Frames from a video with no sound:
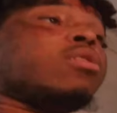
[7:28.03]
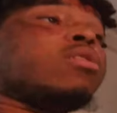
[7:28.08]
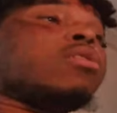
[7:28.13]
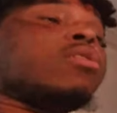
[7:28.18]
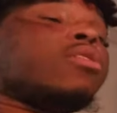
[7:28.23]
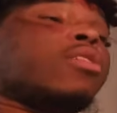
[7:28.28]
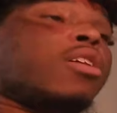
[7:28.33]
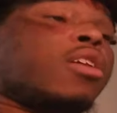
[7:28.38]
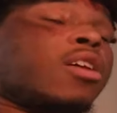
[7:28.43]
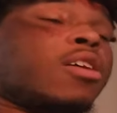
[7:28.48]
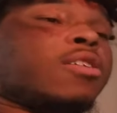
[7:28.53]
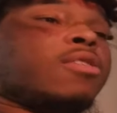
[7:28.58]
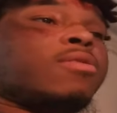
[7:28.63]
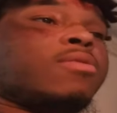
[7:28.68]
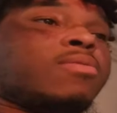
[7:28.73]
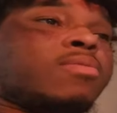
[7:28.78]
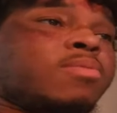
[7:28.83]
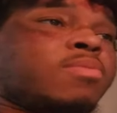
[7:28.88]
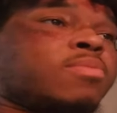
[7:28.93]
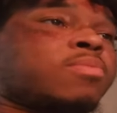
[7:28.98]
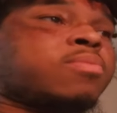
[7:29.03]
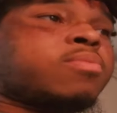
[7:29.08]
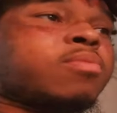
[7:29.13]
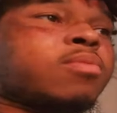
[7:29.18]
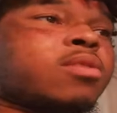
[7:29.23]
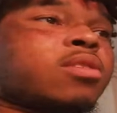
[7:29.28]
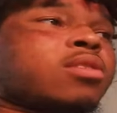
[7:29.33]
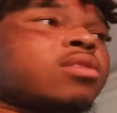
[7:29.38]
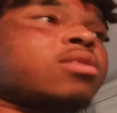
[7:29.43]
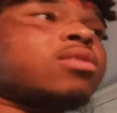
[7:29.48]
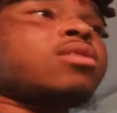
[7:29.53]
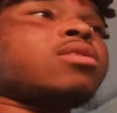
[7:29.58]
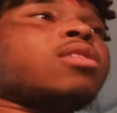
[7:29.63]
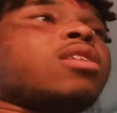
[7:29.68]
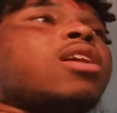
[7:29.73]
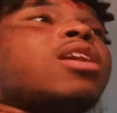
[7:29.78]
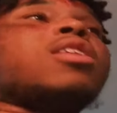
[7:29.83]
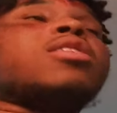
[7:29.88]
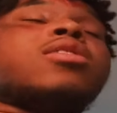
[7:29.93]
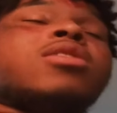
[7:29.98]
Then
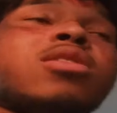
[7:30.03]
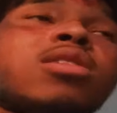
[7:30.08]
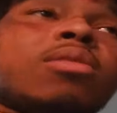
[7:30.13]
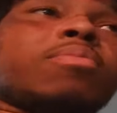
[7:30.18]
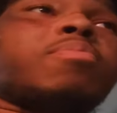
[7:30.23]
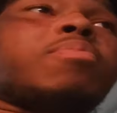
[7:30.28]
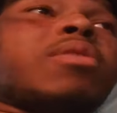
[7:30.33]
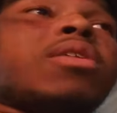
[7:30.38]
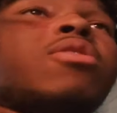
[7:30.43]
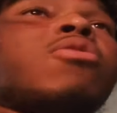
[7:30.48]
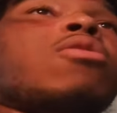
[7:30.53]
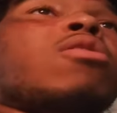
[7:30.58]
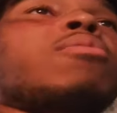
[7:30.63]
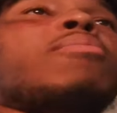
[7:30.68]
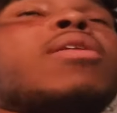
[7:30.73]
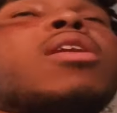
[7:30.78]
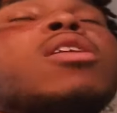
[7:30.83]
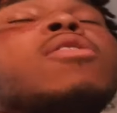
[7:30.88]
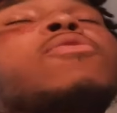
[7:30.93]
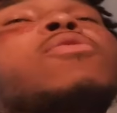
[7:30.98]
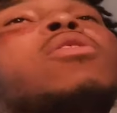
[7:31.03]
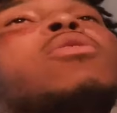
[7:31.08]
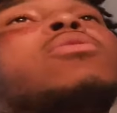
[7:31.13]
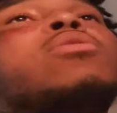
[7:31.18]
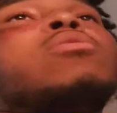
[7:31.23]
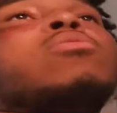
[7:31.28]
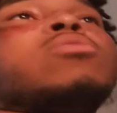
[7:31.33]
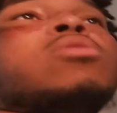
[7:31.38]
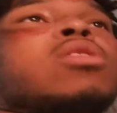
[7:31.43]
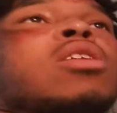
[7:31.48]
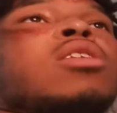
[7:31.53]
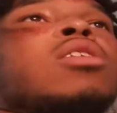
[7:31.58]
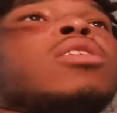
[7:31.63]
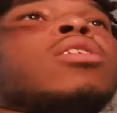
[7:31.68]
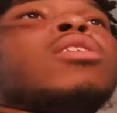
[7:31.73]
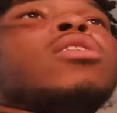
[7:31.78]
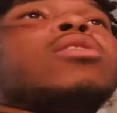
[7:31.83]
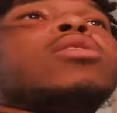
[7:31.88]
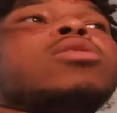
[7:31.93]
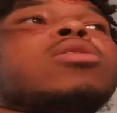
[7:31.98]
I've been going back and forth with them trying to
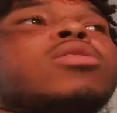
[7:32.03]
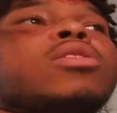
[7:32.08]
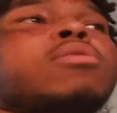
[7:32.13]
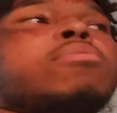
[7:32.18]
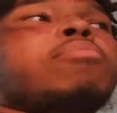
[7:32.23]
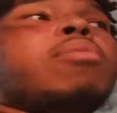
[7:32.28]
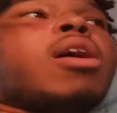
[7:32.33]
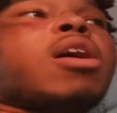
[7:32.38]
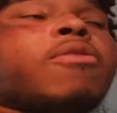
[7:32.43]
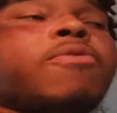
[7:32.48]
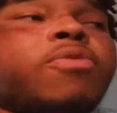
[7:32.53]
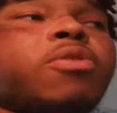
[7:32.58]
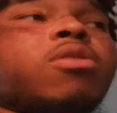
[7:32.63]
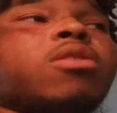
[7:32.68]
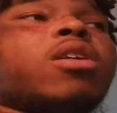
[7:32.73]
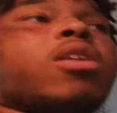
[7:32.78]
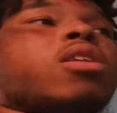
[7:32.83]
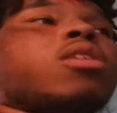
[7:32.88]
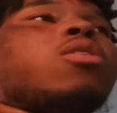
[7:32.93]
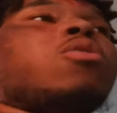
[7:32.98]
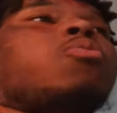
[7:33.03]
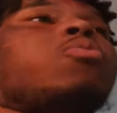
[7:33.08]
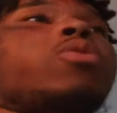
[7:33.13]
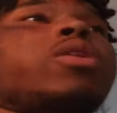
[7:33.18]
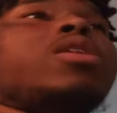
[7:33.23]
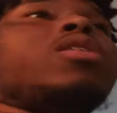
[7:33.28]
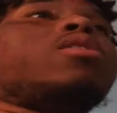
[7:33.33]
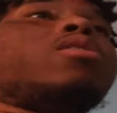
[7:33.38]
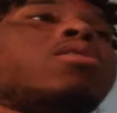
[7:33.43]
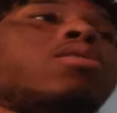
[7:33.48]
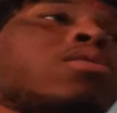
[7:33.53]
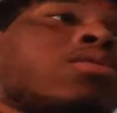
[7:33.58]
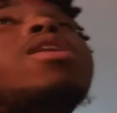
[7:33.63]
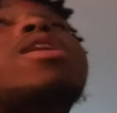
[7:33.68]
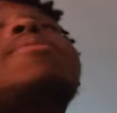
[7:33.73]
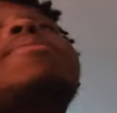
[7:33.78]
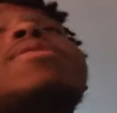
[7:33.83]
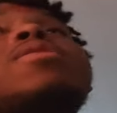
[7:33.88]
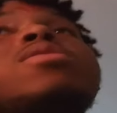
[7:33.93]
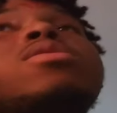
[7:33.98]
get it sent back for like a week.
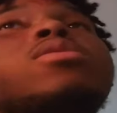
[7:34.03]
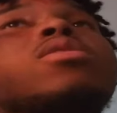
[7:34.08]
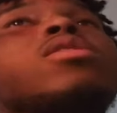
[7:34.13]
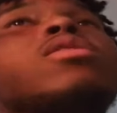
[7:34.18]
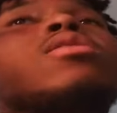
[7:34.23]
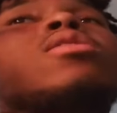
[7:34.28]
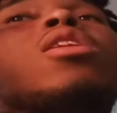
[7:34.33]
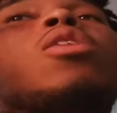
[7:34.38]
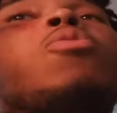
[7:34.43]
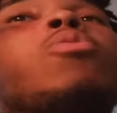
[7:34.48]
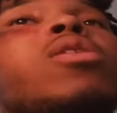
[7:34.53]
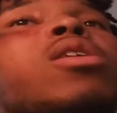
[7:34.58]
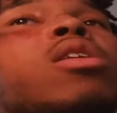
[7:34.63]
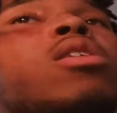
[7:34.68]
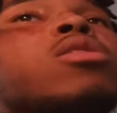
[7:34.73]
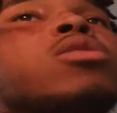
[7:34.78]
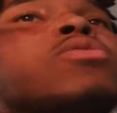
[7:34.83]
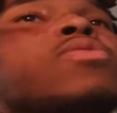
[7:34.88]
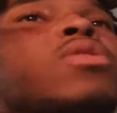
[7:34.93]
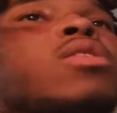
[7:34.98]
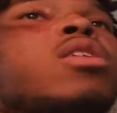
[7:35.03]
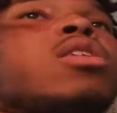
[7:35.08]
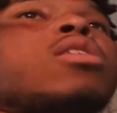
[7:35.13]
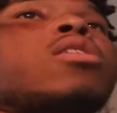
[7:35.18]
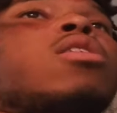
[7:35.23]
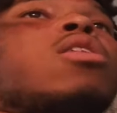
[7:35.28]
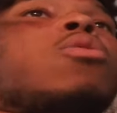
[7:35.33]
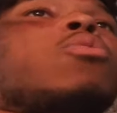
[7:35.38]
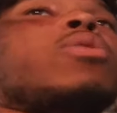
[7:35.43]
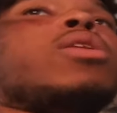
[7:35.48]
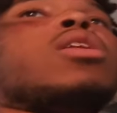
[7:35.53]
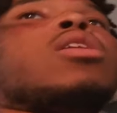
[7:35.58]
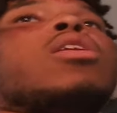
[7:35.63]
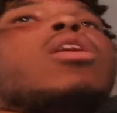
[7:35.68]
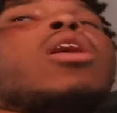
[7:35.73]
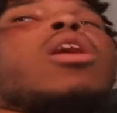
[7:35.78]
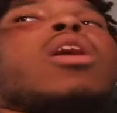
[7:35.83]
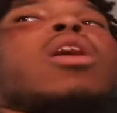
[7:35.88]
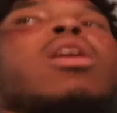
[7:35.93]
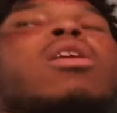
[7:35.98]
They've been sitting in their warehouse for like a week
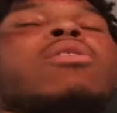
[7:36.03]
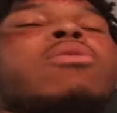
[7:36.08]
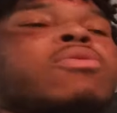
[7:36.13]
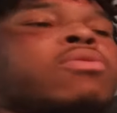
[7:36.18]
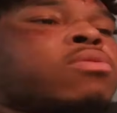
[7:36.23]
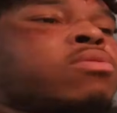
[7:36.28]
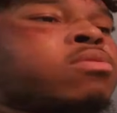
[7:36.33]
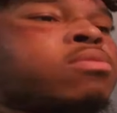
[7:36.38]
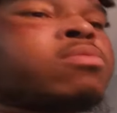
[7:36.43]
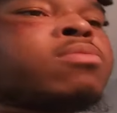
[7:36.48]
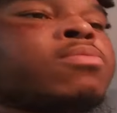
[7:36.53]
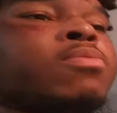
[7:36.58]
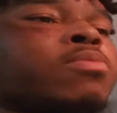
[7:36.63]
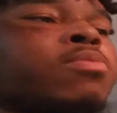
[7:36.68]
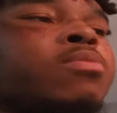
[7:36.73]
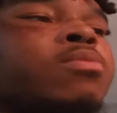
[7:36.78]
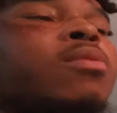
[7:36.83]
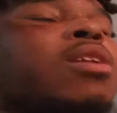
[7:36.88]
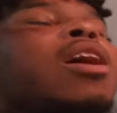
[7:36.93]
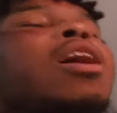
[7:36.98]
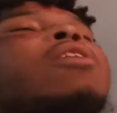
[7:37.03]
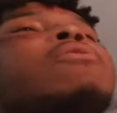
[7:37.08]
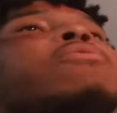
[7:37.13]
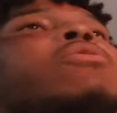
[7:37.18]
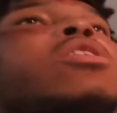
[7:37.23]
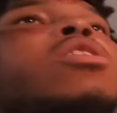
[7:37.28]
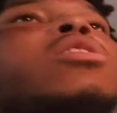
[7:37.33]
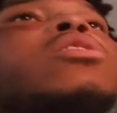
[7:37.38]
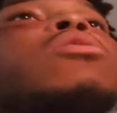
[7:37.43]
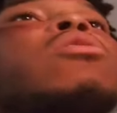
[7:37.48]
and a half. I finally